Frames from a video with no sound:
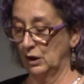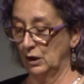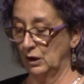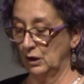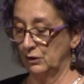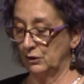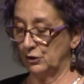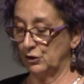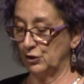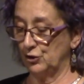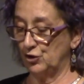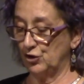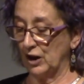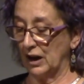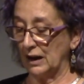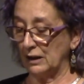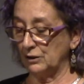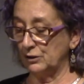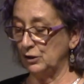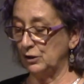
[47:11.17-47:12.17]
that a
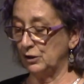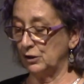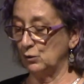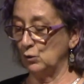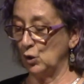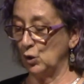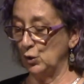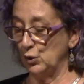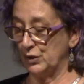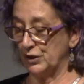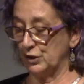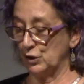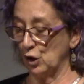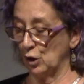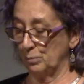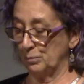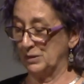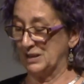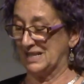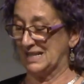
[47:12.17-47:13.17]
child who did
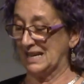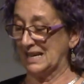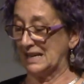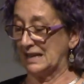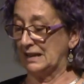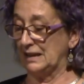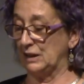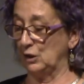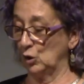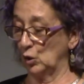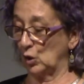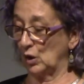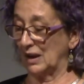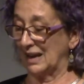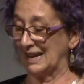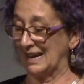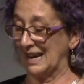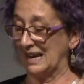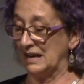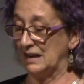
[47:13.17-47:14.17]
not particularly look
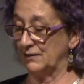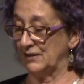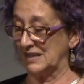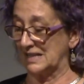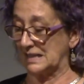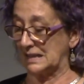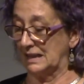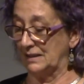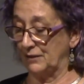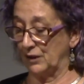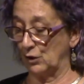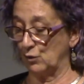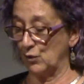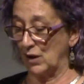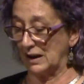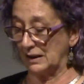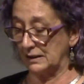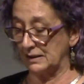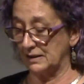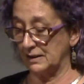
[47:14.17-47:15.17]
like any of its living
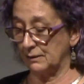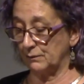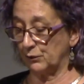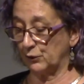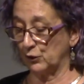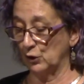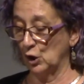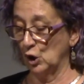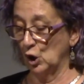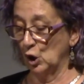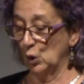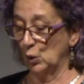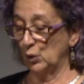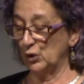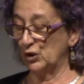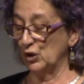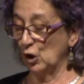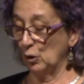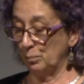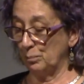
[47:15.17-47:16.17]
relatives would
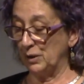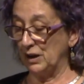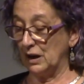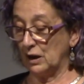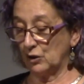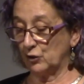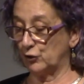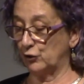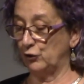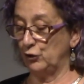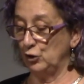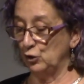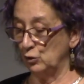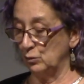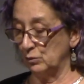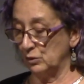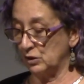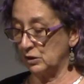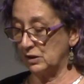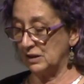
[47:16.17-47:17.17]
not be
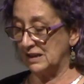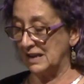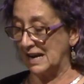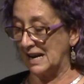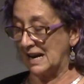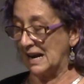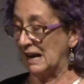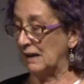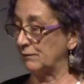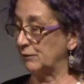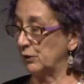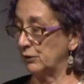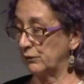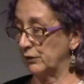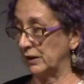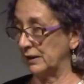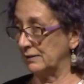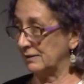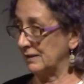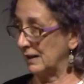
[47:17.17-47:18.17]
assumed to take after, for
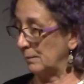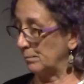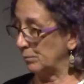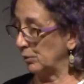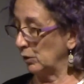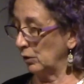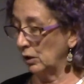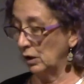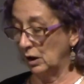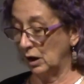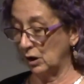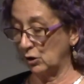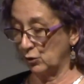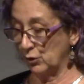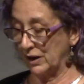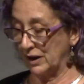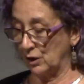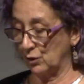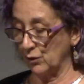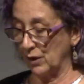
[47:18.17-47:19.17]
example, a
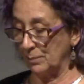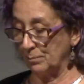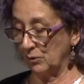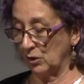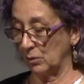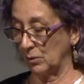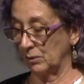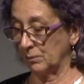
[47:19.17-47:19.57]
great grandmother.